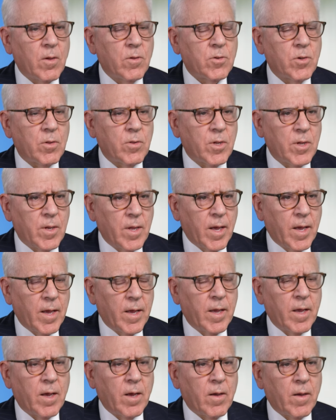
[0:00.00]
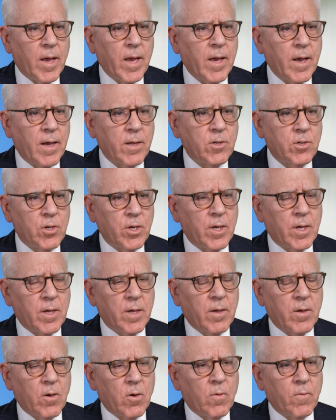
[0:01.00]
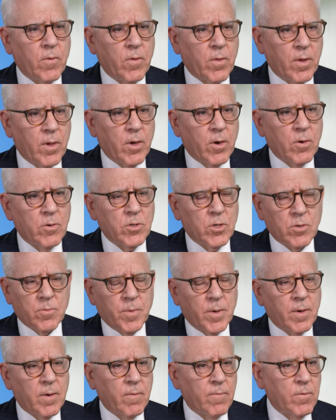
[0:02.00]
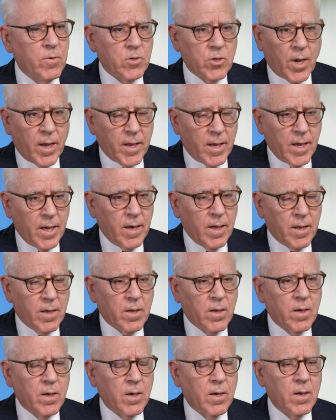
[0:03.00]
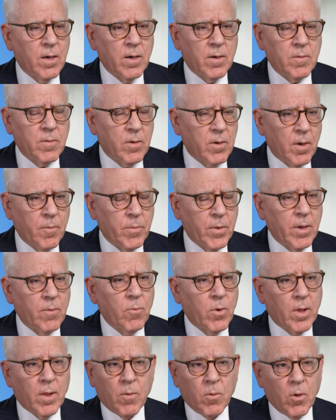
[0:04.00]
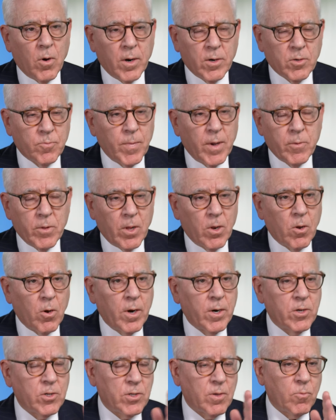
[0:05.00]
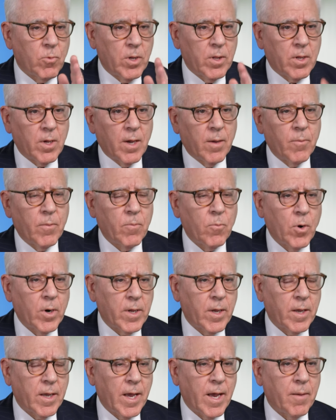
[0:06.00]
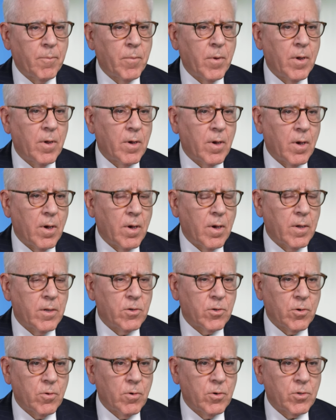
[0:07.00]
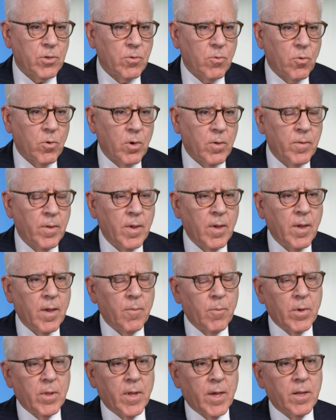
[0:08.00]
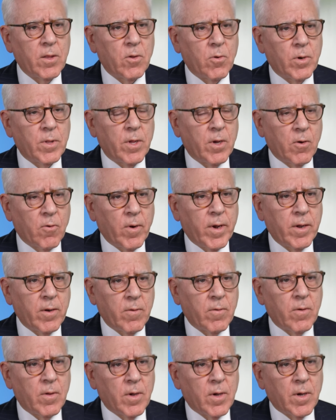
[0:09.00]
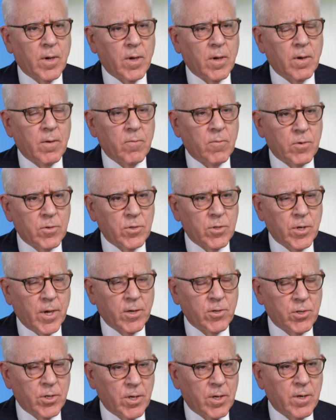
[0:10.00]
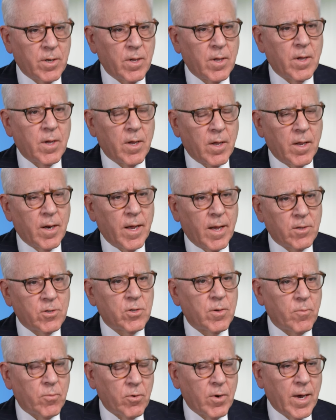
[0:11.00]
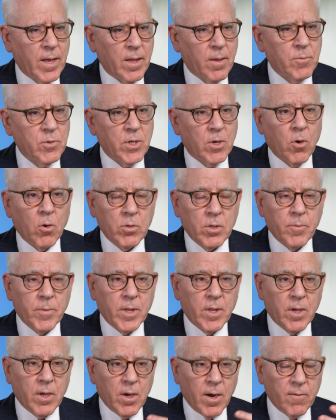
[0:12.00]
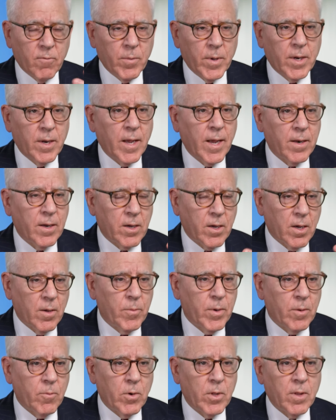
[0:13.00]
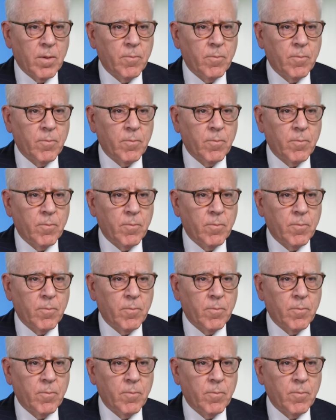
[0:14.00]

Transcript: So today, AIG over the years has been a gigantic company, one of the largest, maybe the largest at one time, market cap insurers in the world. But then during the Great Recession, it had some problems, and ultimately the government had to come in with